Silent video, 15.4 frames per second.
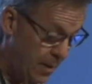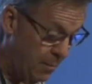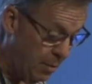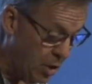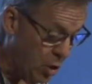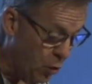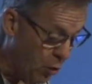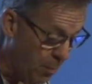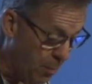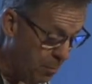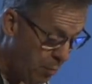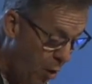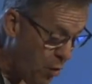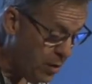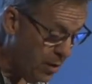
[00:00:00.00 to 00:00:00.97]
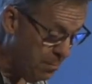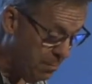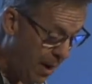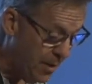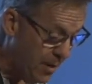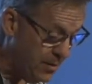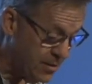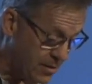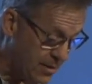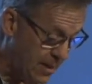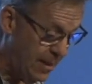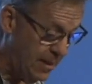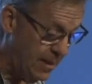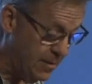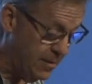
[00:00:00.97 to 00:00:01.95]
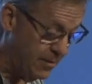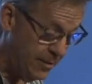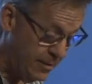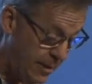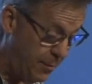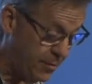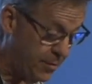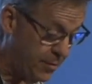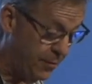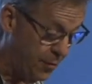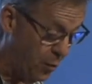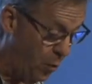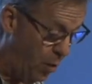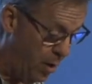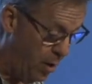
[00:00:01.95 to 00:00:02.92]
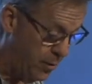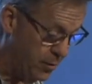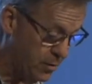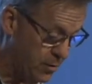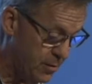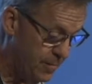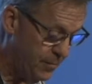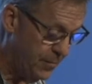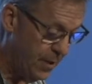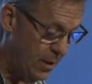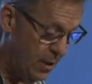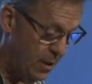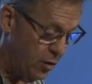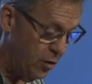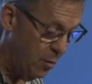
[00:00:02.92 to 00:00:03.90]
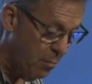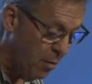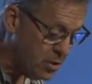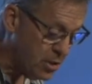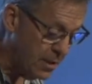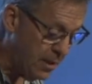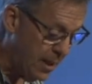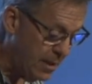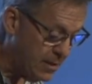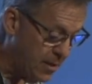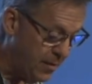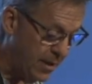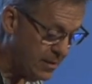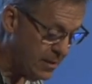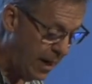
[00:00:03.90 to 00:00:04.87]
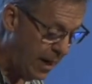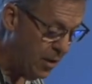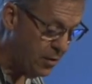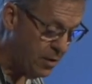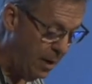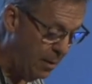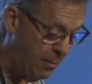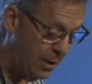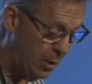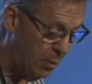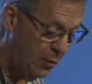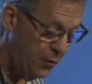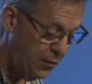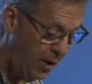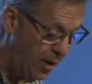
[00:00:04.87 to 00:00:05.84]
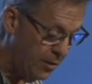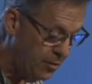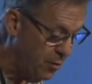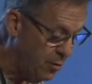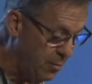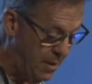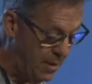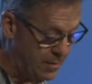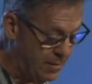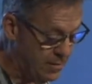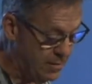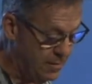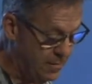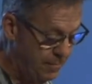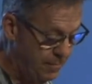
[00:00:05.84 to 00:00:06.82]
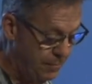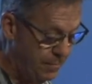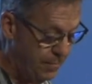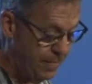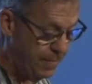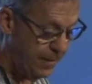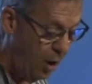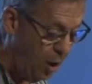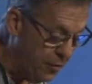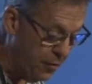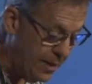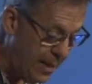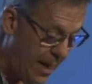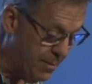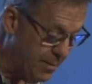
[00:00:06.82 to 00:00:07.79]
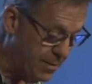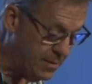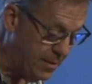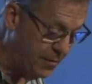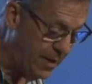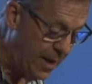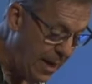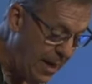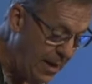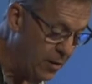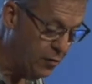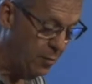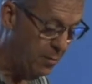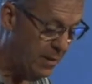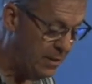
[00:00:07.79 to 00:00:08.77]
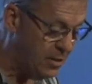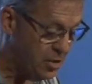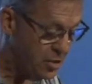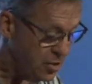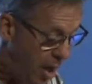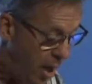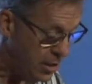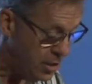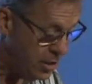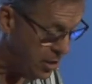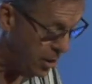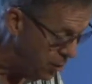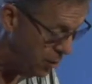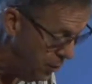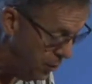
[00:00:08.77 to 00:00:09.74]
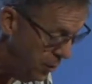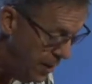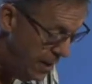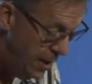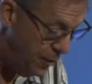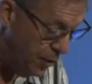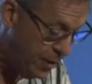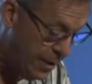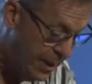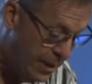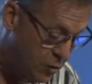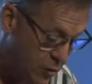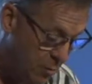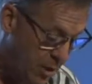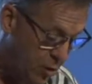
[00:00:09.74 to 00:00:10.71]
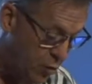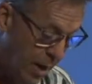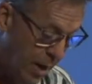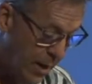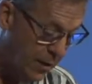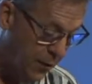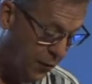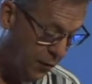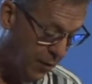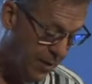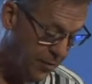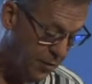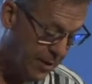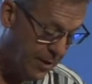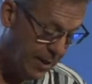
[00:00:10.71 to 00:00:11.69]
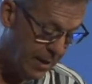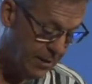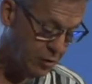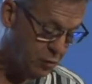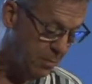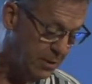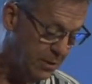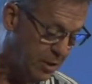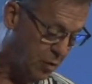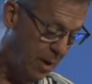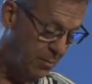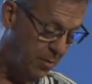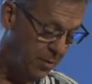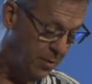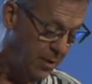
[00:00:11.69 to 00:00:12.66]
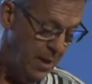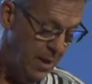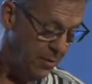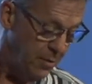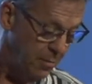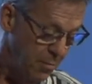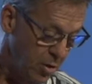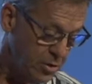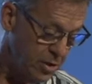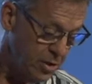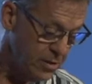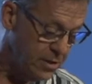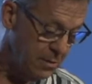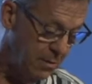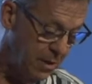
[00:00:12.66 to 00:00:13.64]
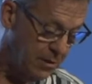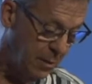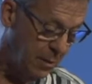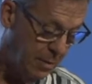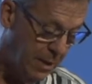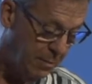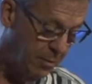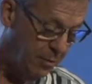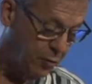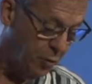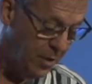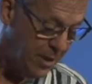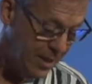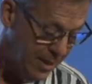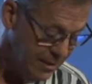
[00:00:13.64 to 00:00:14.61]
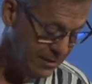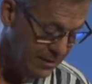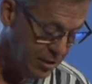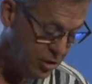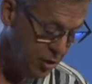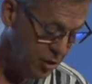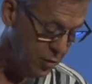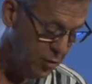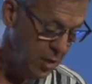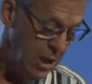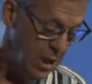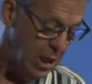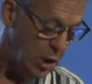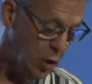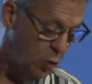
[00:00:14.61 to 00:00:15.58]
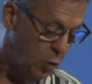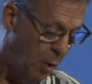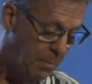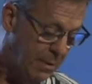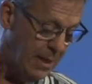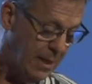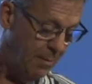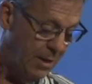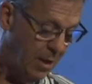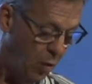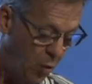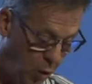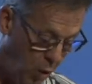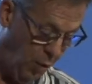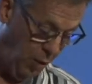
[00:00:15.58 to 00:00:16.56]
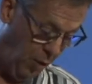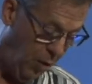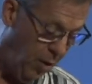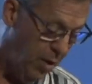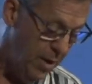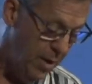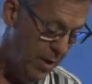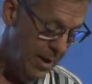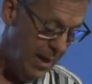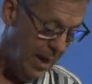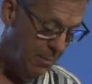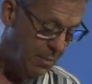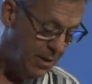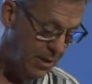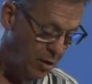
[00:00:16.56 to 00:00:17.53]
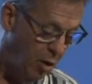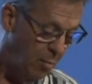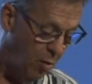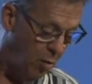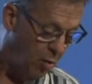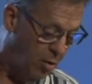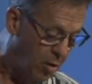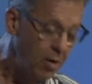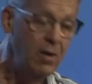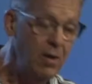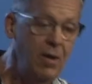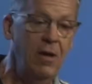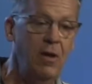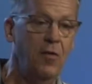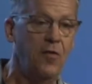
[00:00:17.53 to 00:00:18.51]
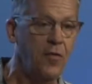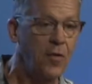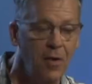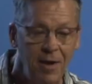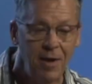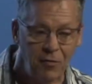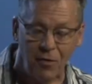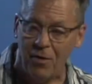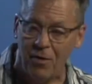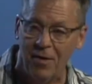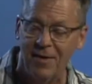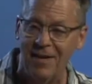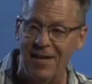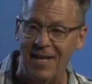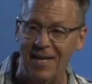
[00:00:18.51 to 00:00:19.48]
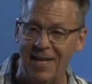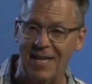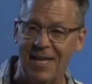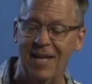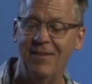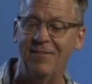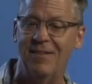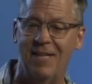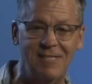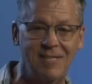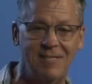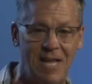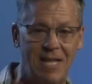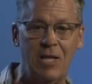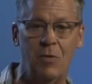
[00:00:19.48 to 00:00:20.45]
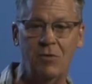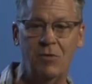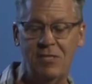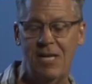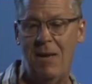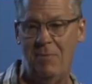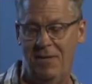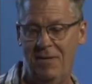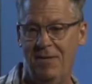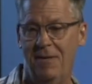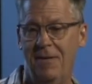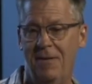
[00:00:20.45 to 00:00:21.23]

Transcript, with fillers: But you are broken by the seas and the depths of the waters. Your merchandise and the entire company will fall in your midst. All the inhabitants of the isles will be astonished at you. Their kings will be greatly afraid, and their countenance will be troubled. The merchants among the peoples will hiss at you. You will become a horror and be no more forever. And again, that's exactly what's happened.